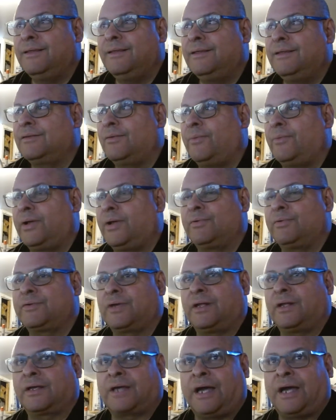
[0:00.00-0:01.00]
Somebody was
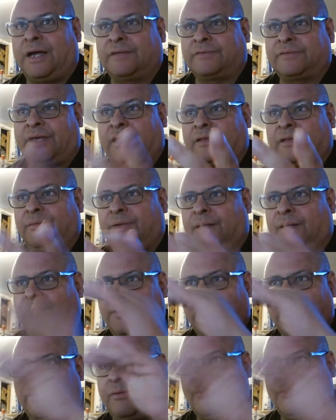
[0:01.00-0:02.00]
trying to contact me, and I'm
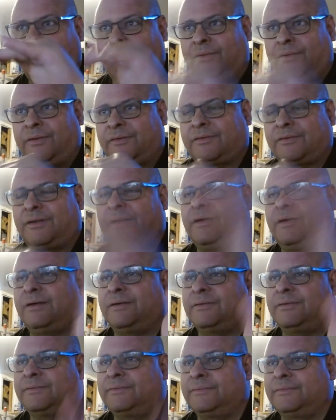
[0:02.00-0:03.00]
like, well, this. And
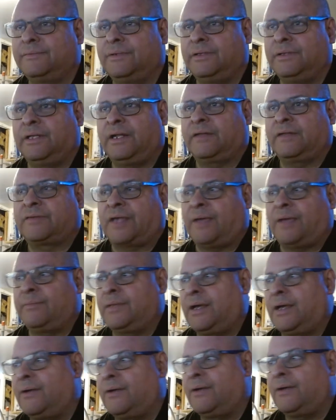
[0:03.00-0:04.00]
then it
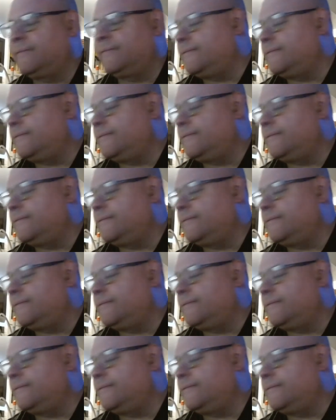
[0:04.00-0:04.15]
timed out.